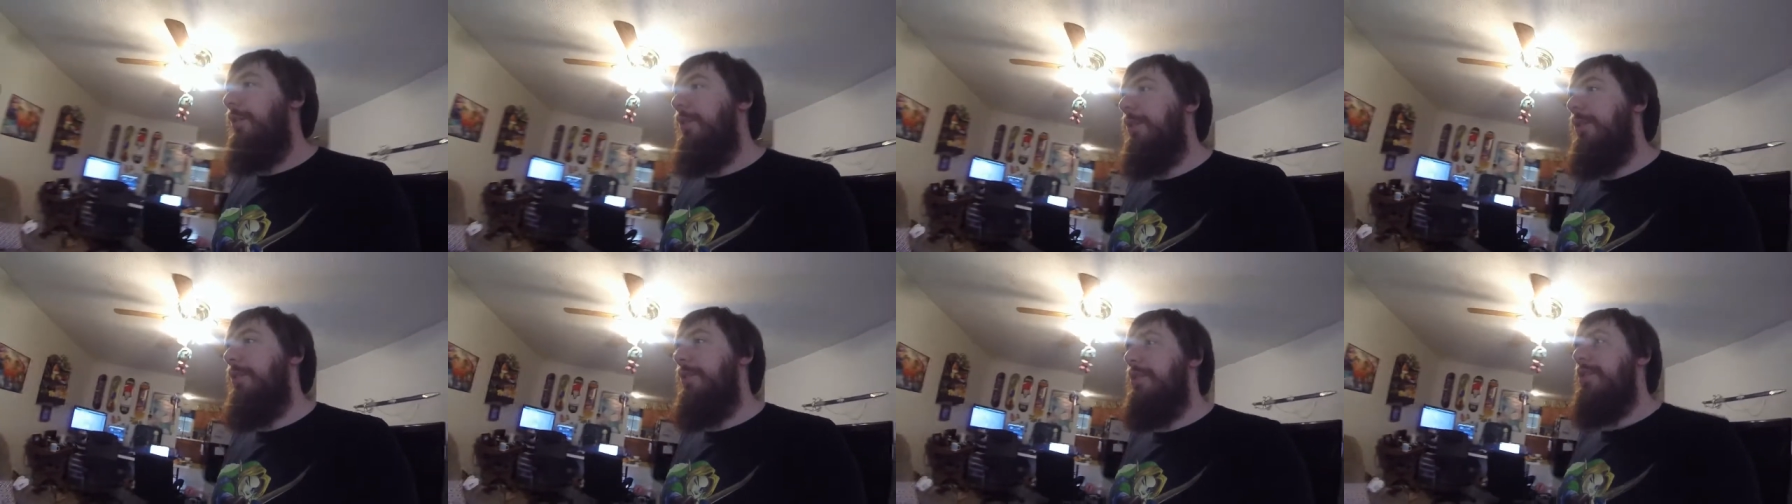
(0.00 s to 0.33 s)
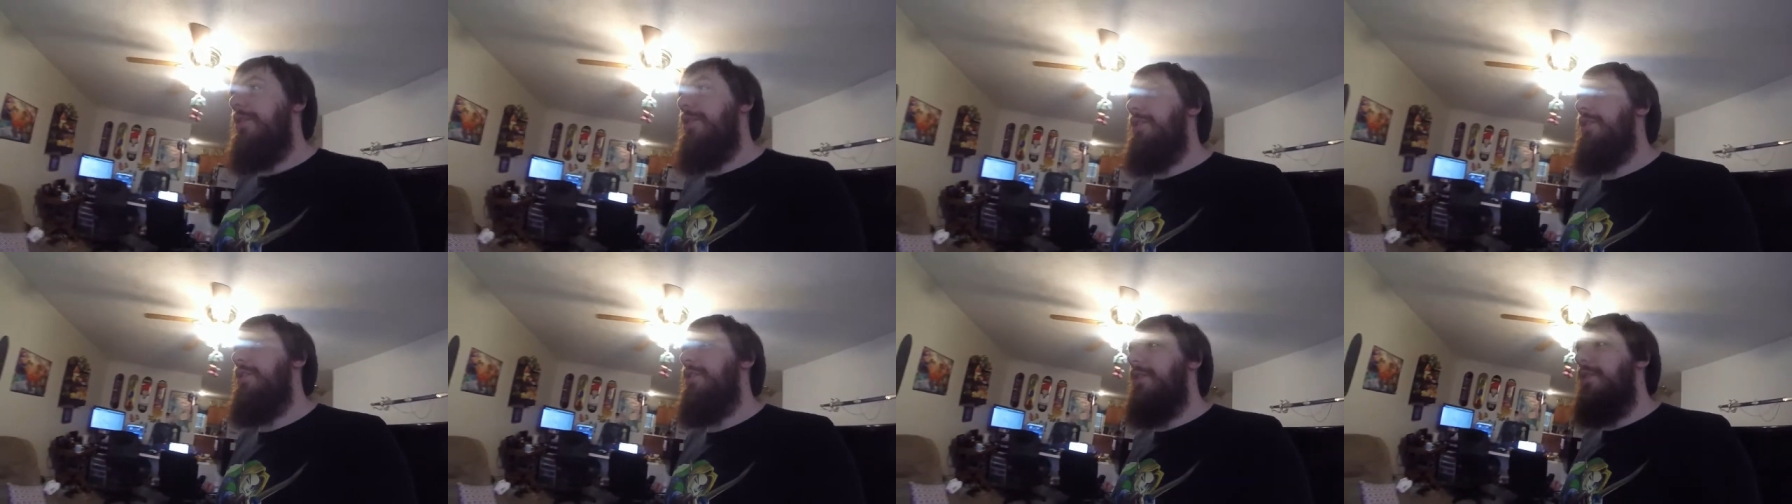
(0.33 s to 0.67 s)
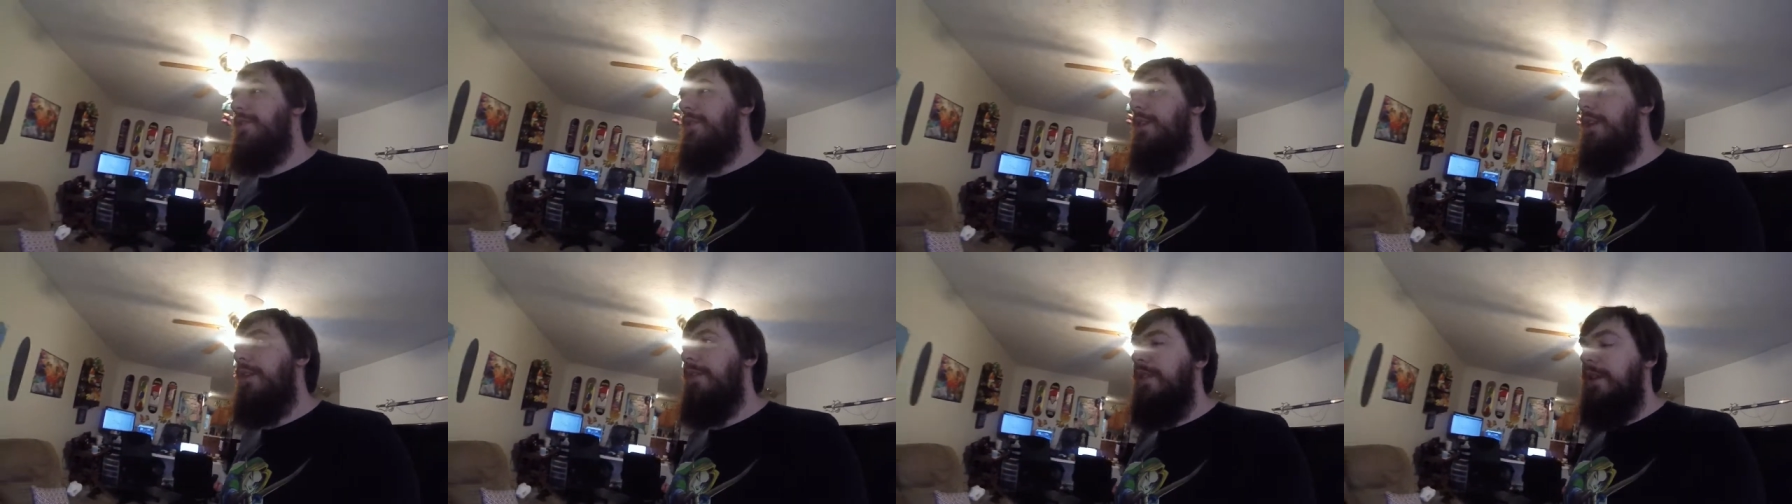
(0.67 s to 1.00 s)
where there's no
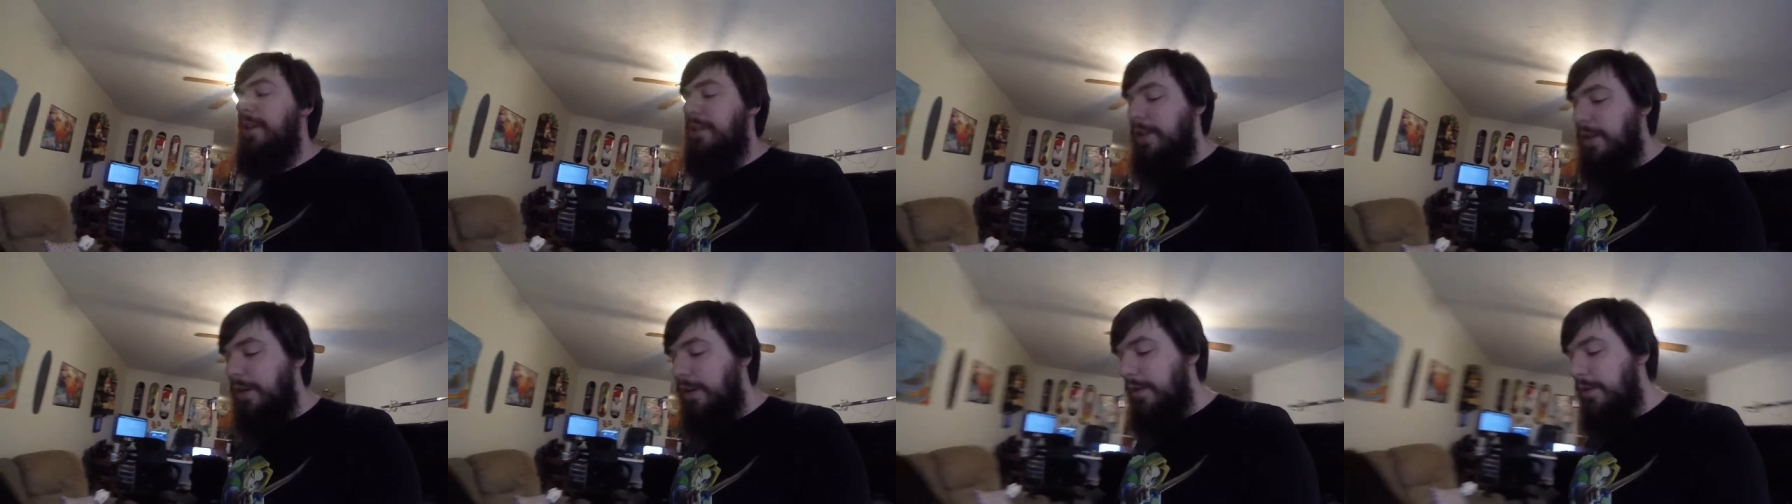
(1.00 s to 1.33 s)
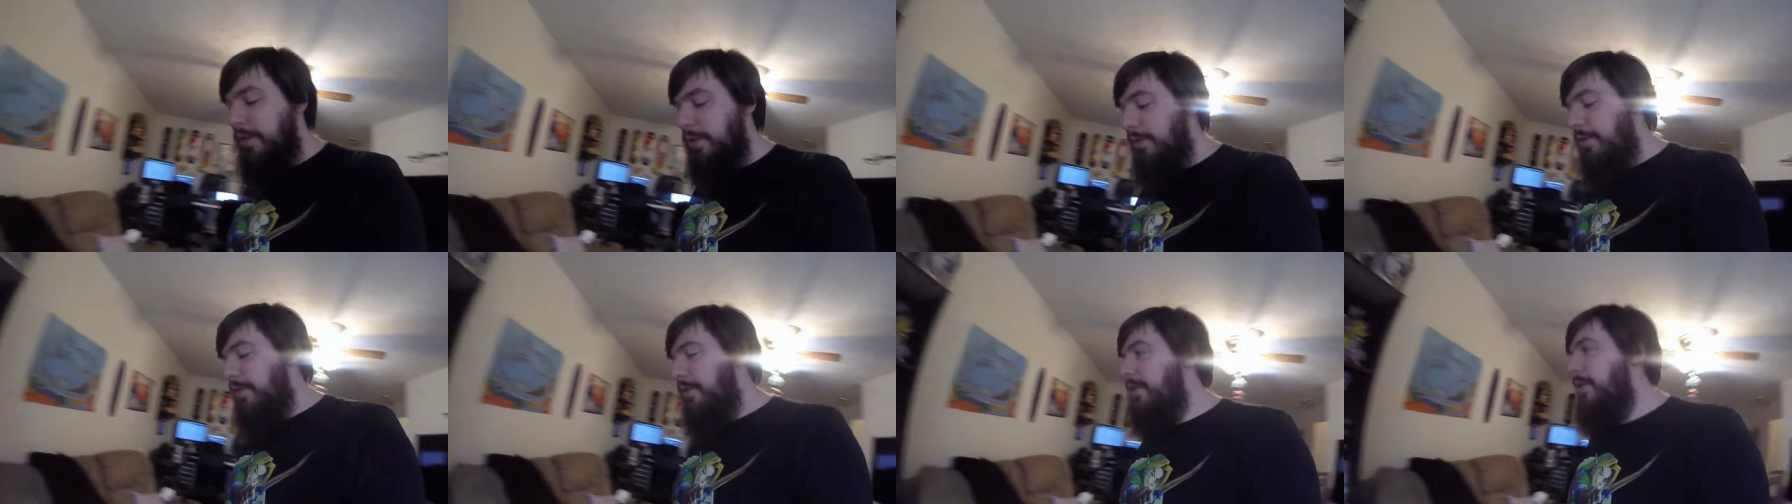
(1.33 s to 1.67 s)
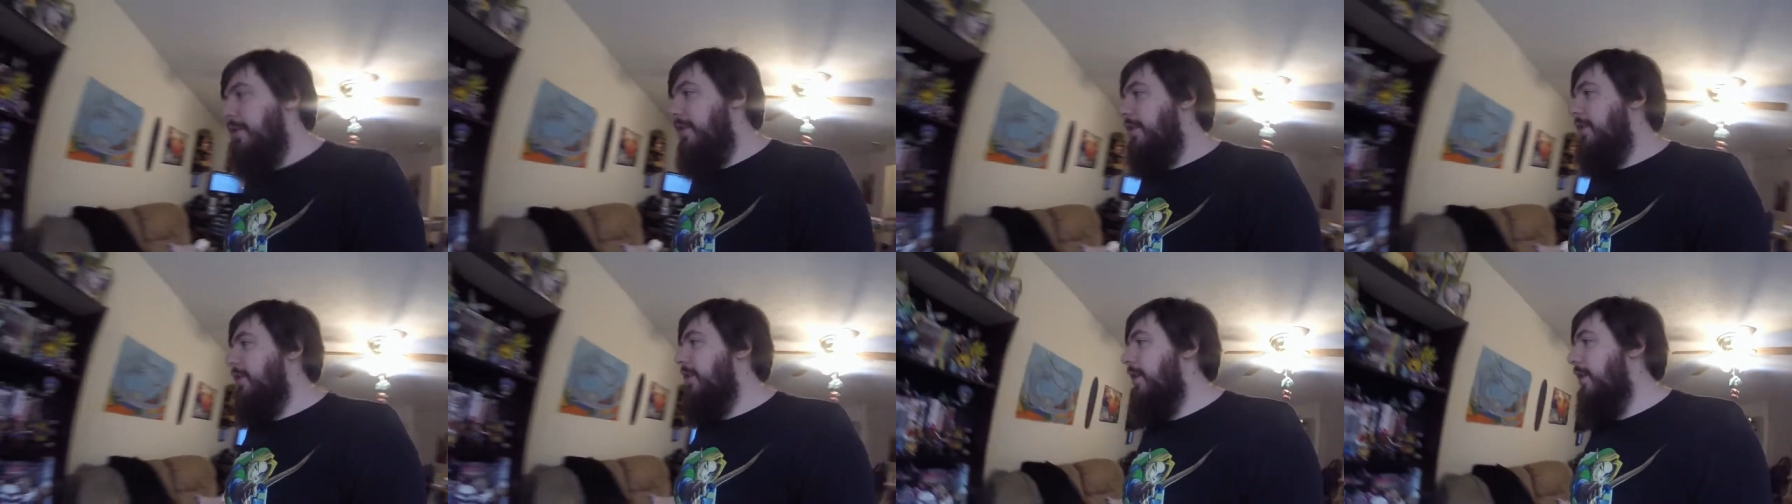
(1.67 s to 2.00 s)
sound effects. I'll
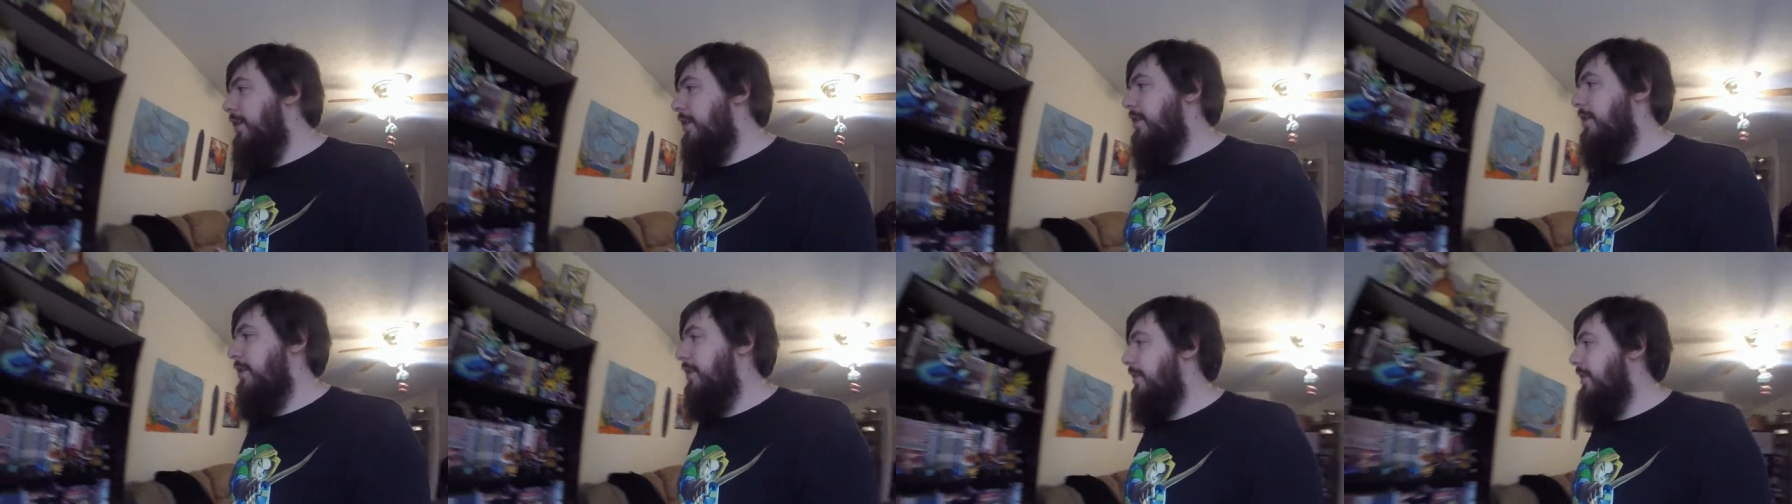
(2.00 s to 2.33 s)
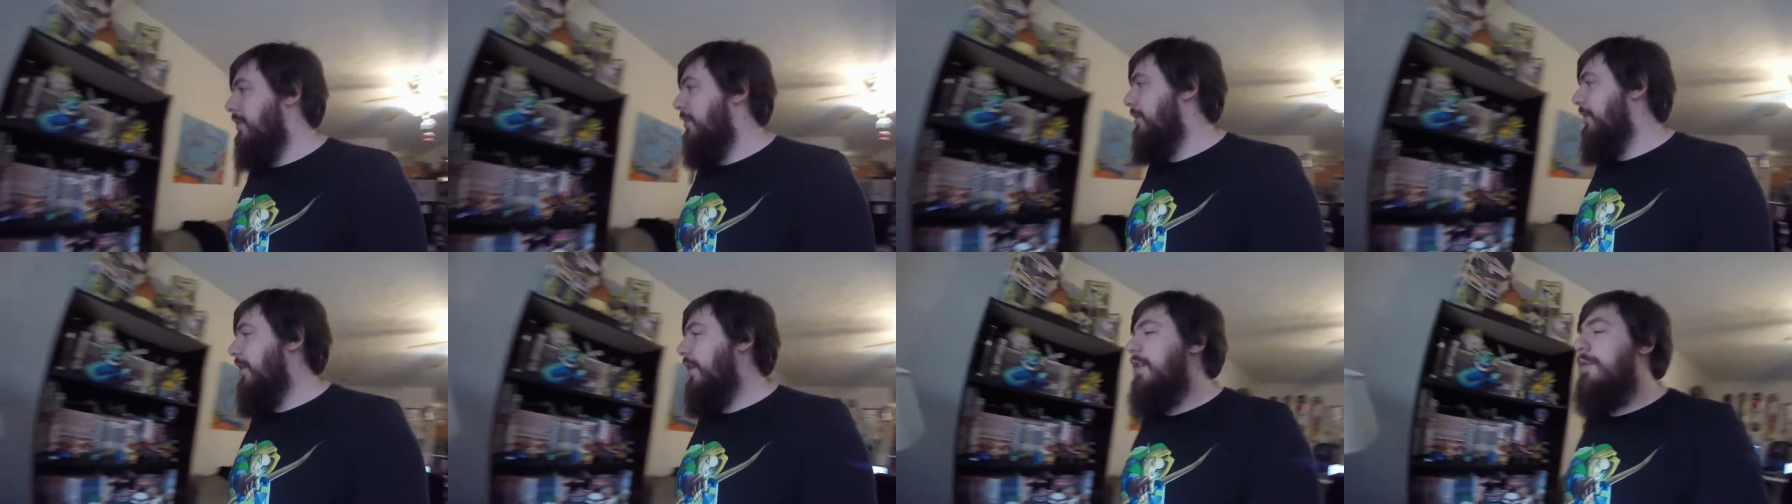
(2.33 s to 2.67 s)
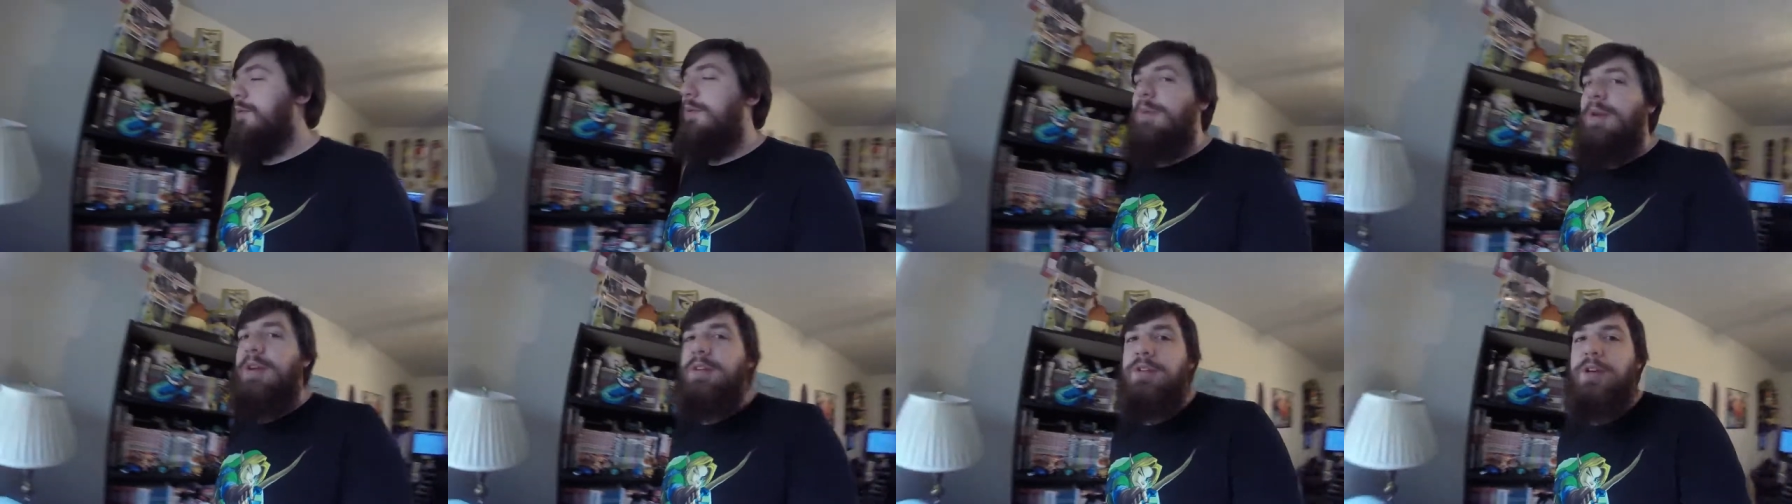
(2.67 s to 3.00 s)
use this as
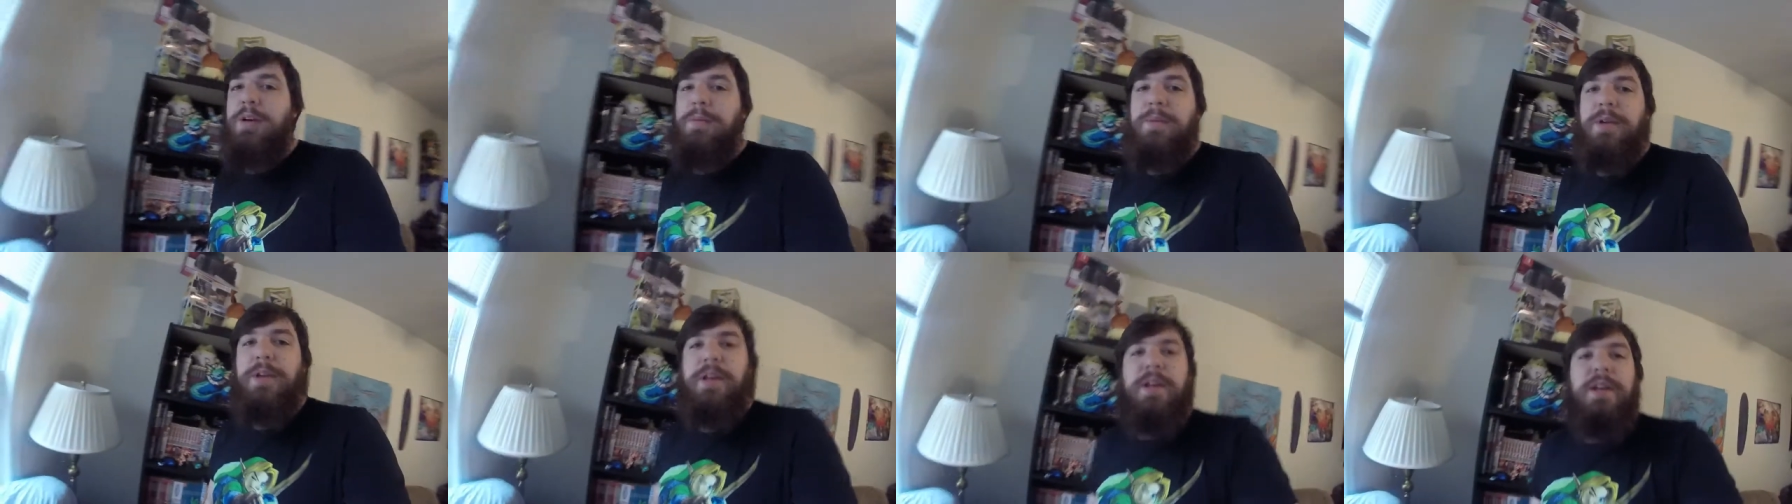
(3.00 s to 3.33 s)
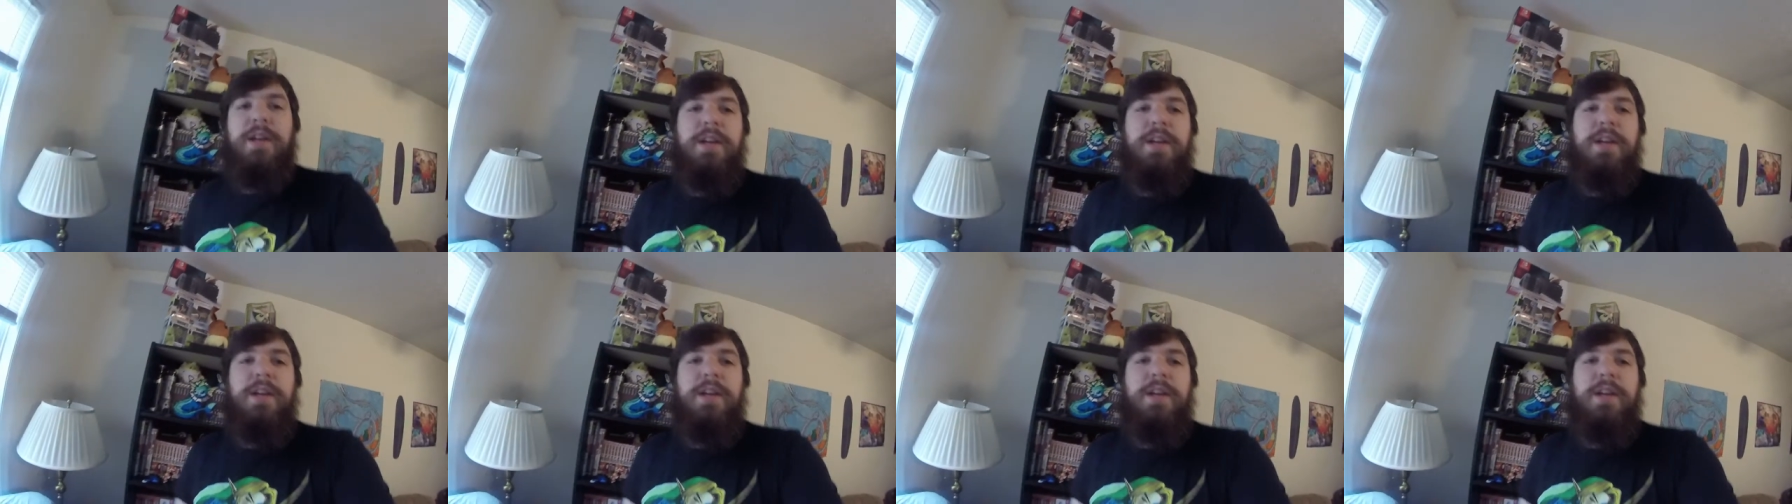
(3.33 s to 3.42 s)
my backdrop.